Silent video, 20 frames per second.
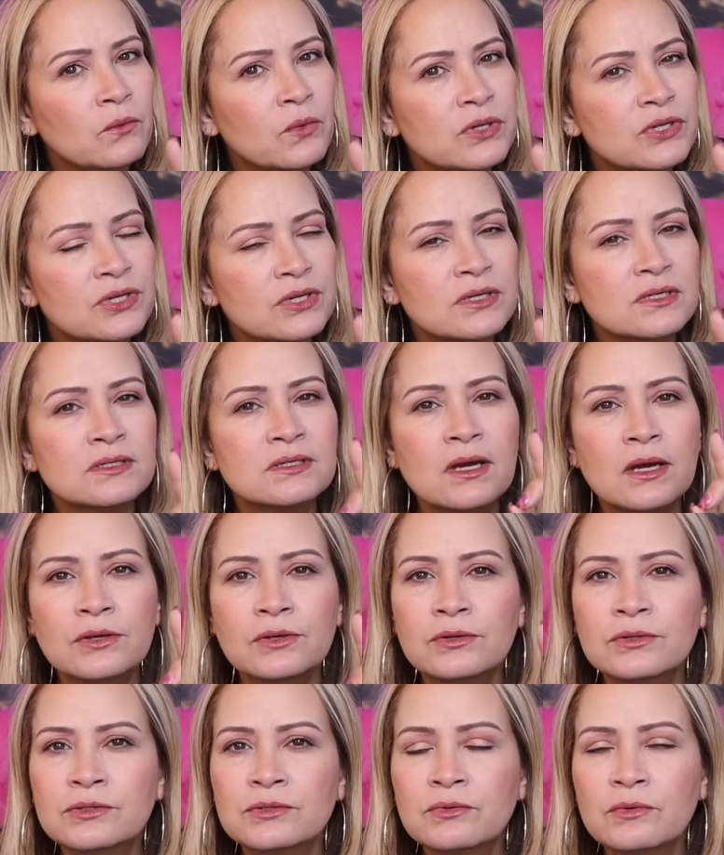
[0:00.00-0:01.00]
which is that
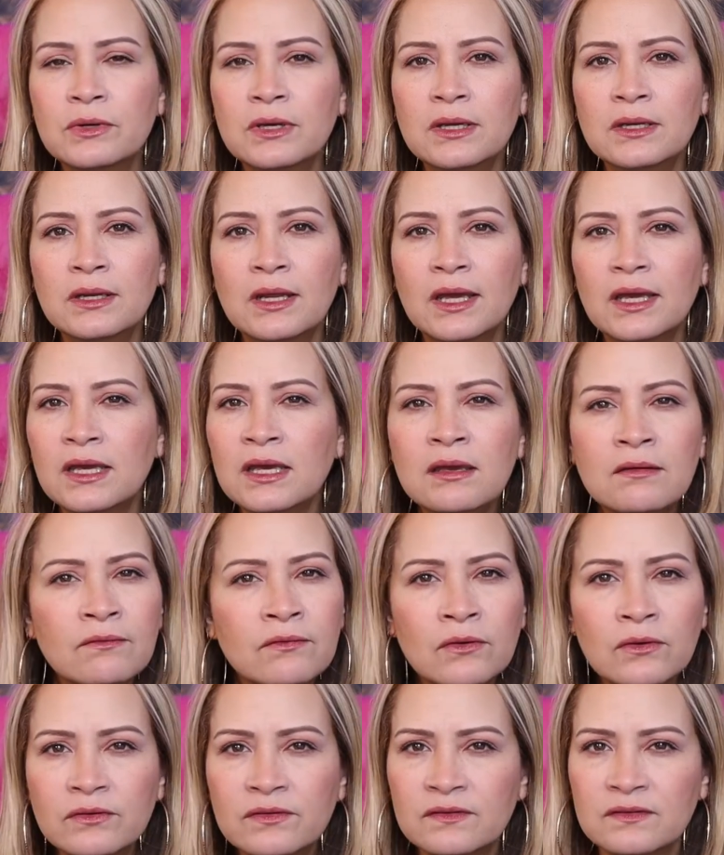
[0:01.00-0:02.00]
you're doing
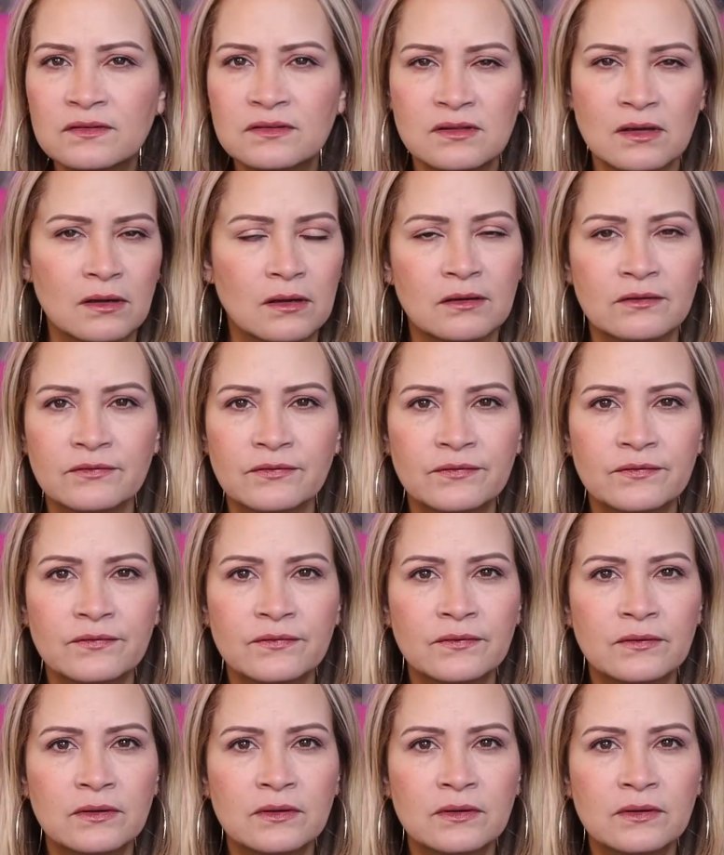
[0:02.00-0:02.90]
evil stuff.